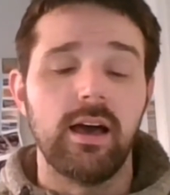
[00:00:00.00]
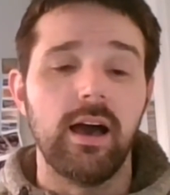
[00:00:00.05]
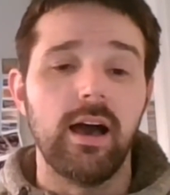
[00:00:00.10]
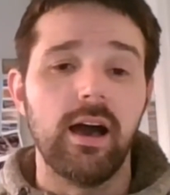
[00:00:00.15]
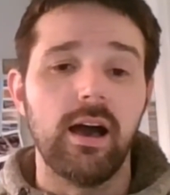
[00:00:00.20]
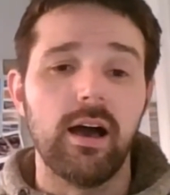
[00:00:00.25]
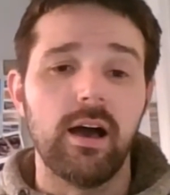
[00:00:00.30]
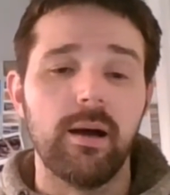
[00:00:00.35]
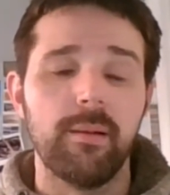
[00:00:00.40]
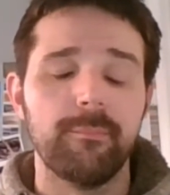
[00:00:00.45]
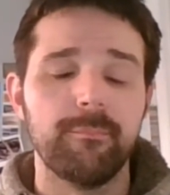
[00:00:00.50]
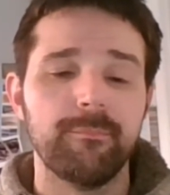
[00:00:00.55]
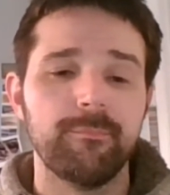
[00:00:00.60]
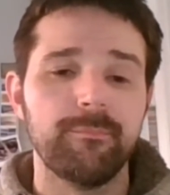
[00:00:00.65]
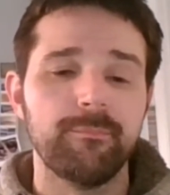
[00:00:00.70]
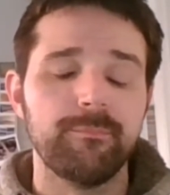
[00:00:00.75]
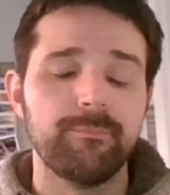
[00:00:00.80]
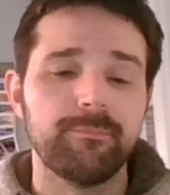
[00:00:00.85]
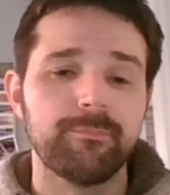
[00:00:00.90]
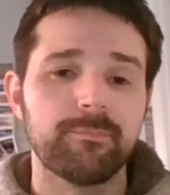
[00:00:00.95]
I
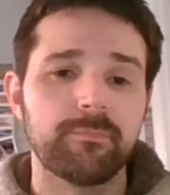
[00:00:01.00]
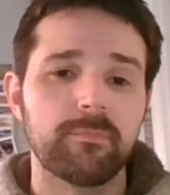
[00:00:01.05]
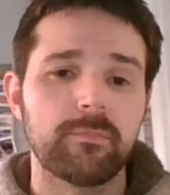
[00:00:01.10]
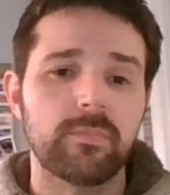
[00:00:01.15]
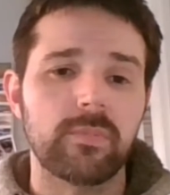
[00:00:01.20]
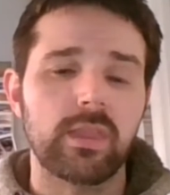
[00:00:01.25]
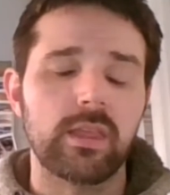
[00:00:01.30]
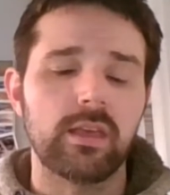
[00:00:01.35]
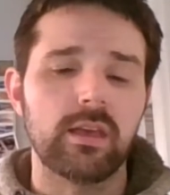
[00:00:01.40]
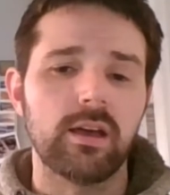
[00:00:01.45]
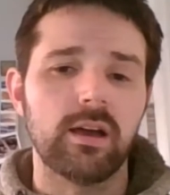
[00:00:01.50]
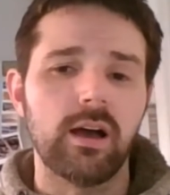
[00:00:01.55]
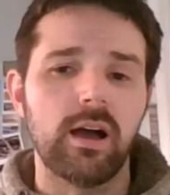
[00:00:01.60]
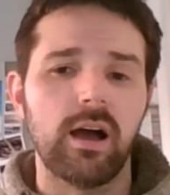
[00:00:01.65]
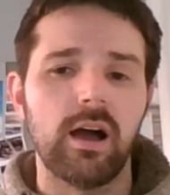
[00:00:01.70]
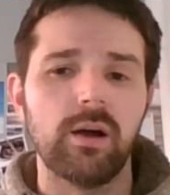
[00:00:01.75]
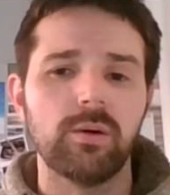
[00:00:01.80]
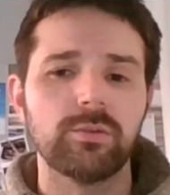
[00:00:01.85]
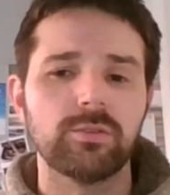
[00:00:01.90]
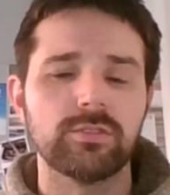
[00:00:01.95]

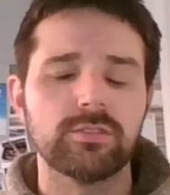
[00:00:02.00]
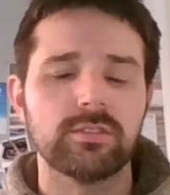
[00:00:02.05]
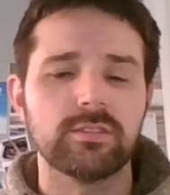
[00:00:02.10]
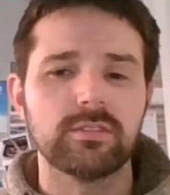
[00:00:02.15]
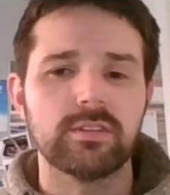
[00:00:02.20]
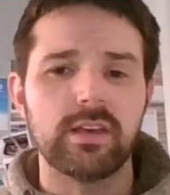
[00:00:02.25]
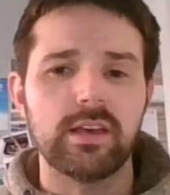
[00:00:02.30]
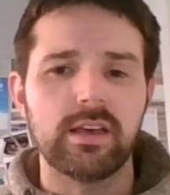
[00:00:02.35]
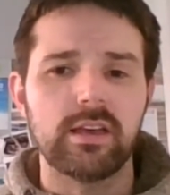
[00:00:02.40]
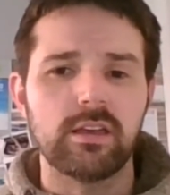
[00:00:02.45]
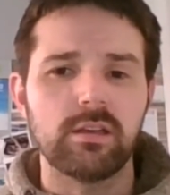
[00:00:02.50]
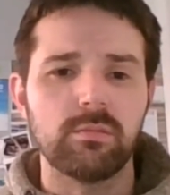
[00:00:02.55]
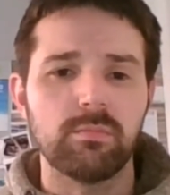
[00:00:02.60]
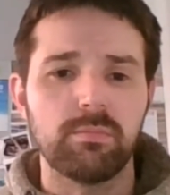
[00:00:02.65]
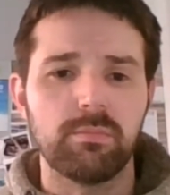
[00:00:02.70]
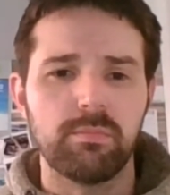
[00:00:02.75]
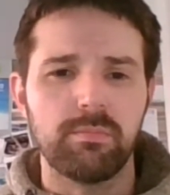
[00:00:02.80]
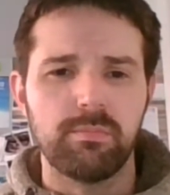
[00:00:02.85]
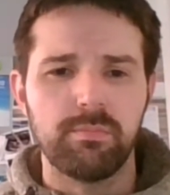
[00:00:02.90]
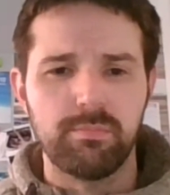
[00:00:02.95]
would also say
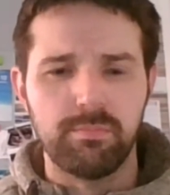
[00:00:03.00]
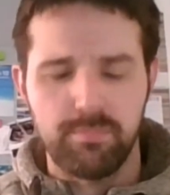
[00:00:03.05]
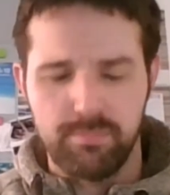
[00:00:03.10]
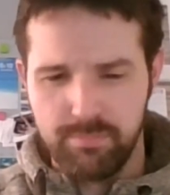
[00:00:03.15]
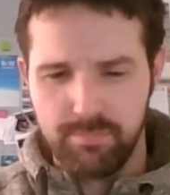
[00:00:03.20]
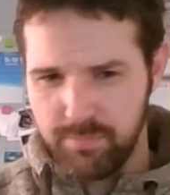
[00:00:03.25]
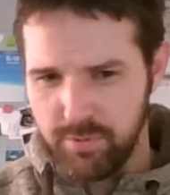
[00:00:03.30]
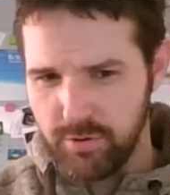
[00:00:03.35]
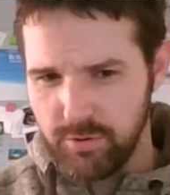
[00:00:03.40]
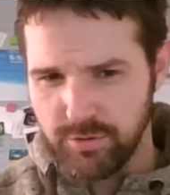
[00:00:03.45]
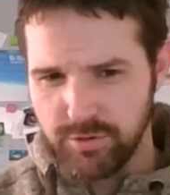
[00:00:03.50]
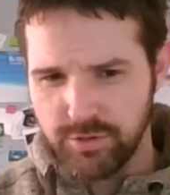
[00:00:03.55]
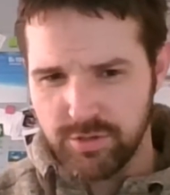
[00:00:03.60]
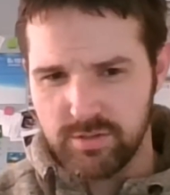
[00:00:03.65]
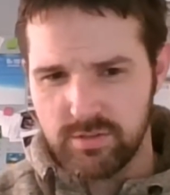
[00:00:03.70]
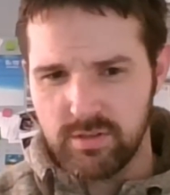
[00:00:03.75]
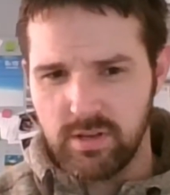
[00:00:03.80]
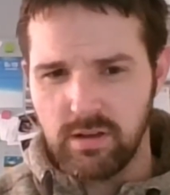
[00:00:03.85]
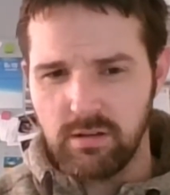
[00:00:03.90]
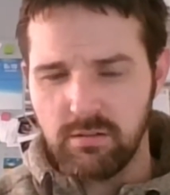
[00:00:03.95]
push
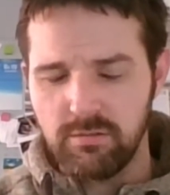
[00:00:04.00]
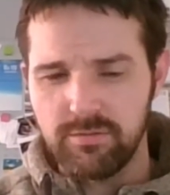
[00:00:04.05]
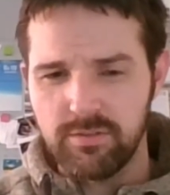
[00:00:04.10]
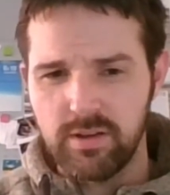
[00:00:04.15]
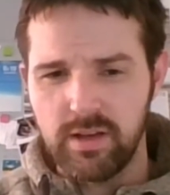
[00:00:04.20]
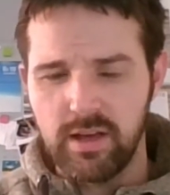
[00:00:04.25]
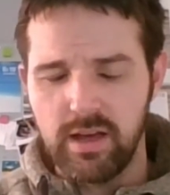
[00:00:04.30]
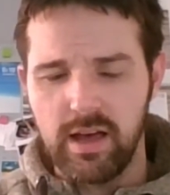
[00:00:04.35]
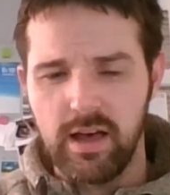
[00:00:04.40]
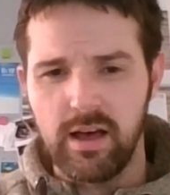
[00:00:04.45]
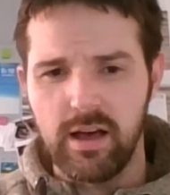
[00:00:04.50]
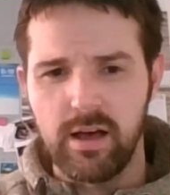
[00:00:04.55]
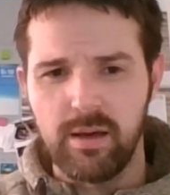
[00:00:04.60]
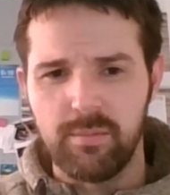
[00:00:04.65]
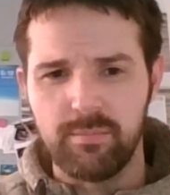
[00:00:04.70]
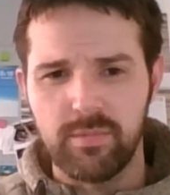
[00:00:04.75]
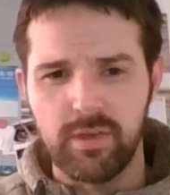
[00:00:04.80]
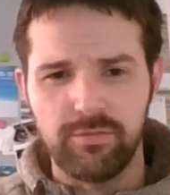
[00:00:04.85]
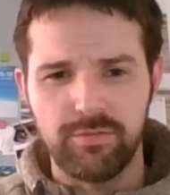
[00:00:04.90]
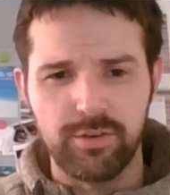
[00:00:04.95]
yourself.
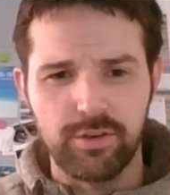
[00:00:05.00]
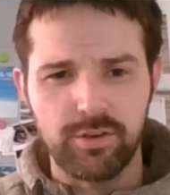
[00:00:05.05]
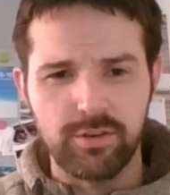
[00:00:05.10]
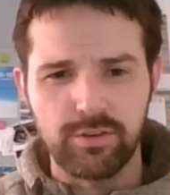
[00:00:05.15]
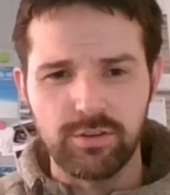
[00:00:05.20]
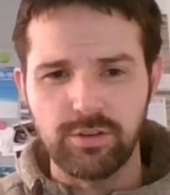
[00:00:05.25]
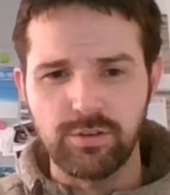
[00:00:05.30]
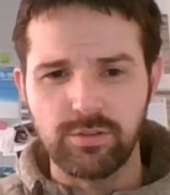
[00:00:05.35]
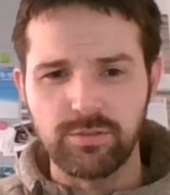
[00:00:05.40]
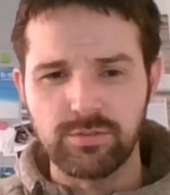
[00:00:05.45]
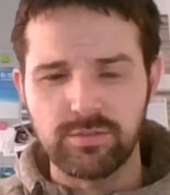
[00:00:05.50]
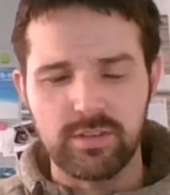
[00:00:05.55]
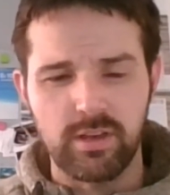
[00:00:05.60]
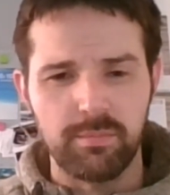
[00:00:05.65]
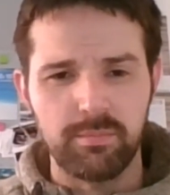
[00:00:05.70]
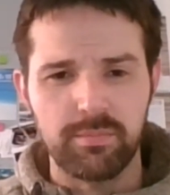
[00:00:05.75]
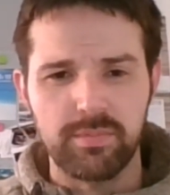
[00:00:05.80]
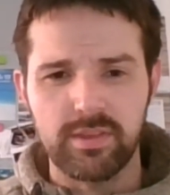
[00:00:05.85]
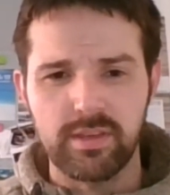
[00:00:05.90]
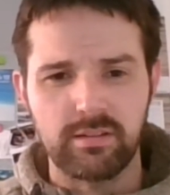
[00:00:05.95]
If you can do
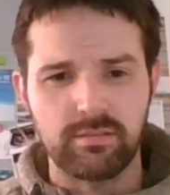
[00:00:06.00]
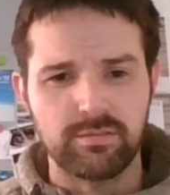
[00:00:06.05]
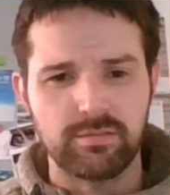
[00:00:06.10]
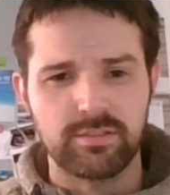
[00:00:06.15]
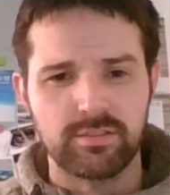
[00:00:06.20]
something